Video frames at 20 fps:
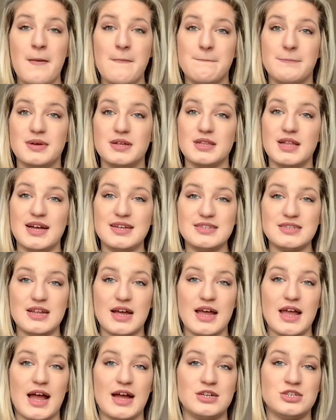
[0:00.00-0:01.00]
But last
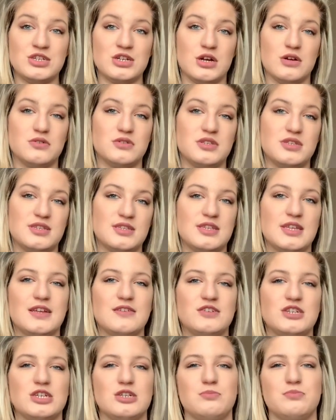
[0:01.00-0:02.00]
night I chose to see if
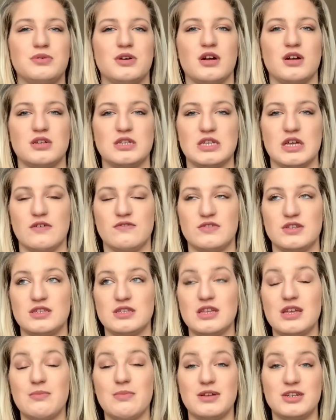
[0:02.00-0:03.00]
she'd put herself to
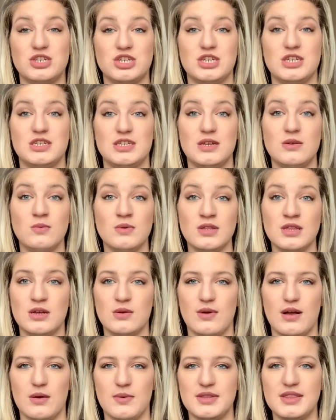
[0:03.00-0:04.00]
sleep, and she did really
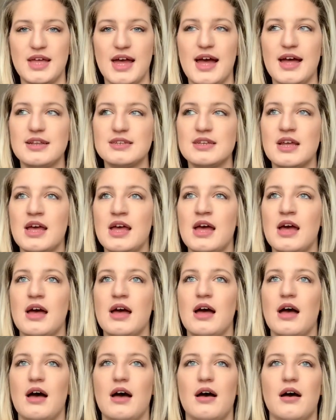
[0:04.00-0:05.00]
well with that.
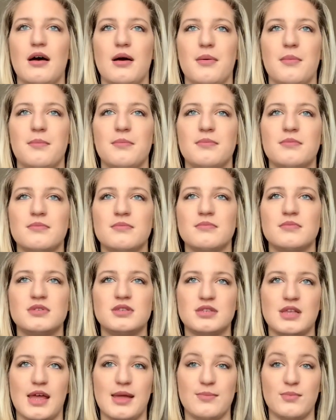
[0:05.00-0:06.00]

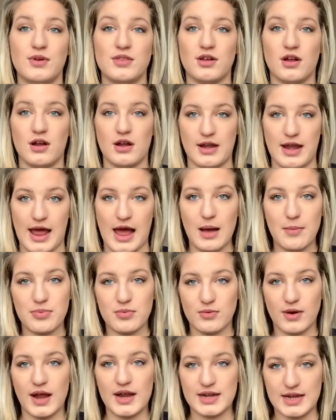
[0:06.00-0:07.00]
Same with her nap
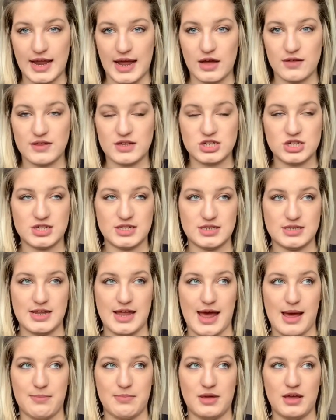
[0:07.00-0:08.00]
right now that she's
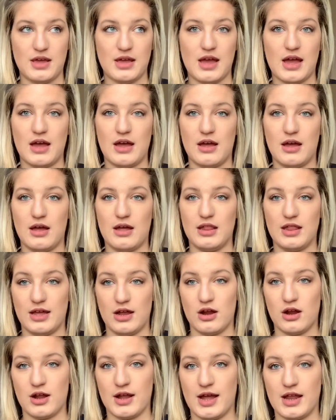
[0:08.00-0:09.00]
napping. I let
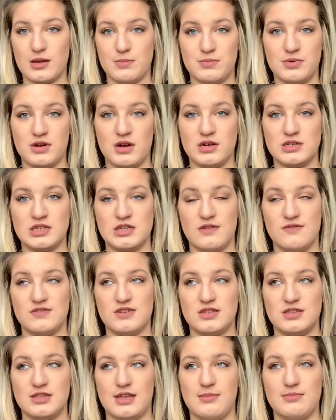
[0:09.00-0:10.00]
her kind of put herself to
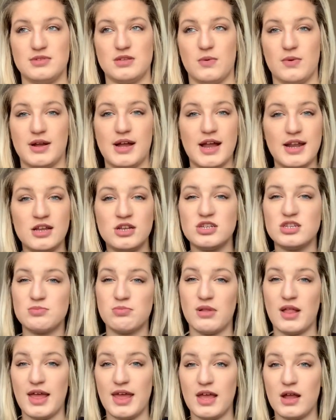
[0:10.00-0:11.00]
sleep. So we're kind of just
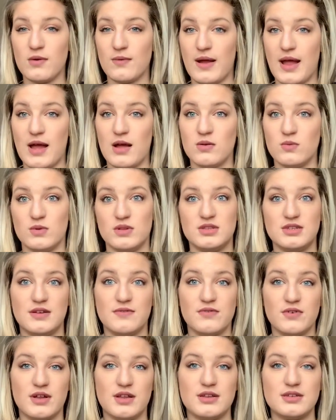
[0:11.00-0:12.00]
playing around with
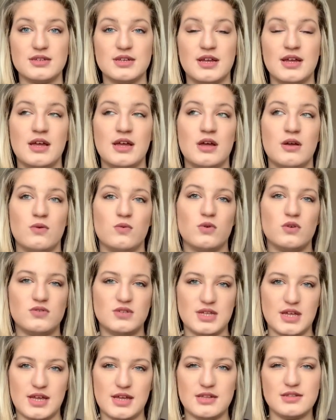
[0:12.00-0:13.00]
different
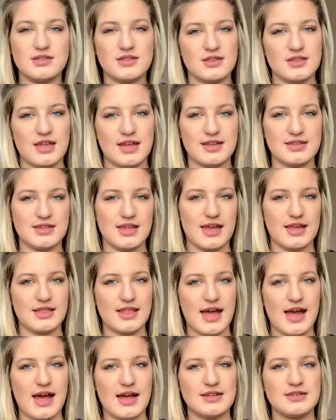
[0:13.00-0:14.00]
routines and things like
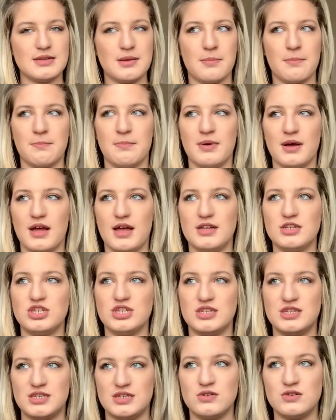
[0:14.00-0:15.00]
that, but she's
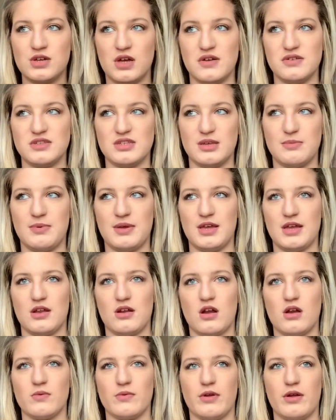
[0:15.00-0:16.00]
still co-sleeping in
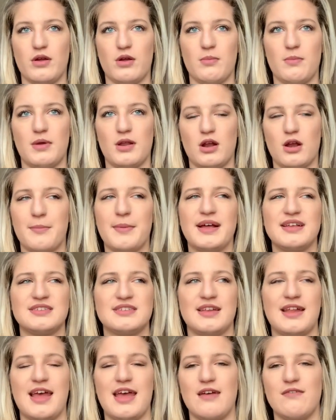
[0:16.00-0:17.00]
our room, in our
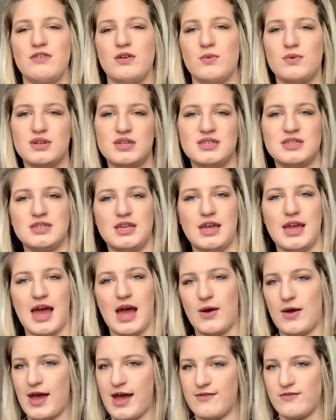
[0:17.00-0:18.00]
bassinet. If you want to see how
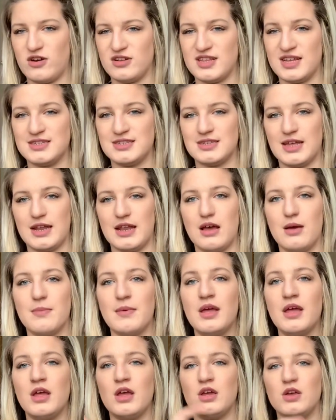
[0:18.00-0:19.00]
I have all that set up,
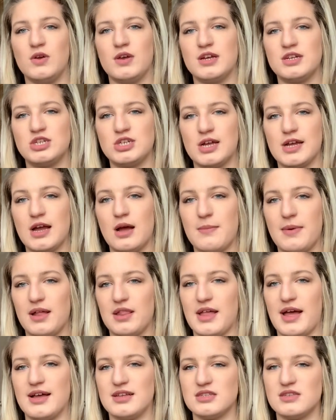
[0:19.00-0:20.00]
you can check out my
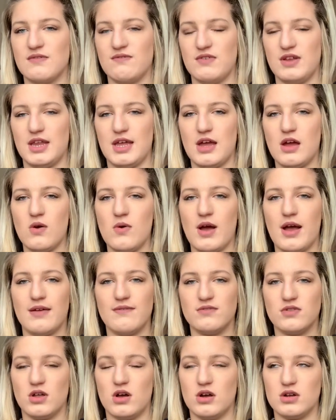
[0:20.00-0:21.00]
last video. I
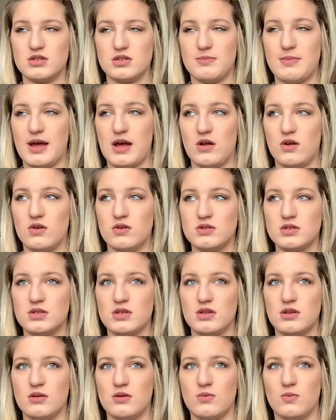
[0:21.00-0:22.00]
vlogged about
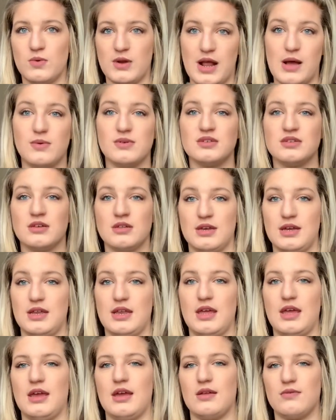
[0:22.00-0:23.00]
when I was
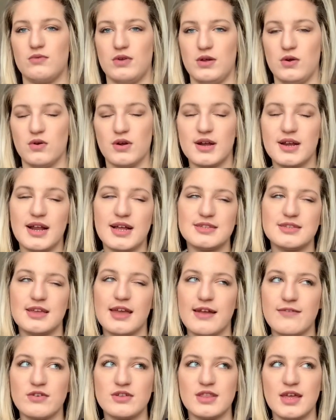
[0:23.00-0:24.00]
cleaning and reorganizing
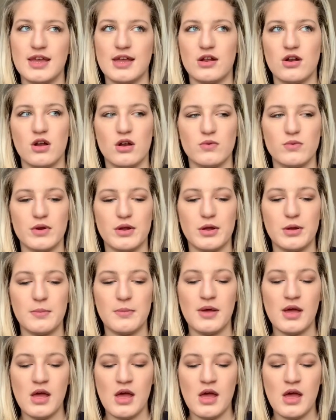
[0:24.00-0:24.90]
everything in our room.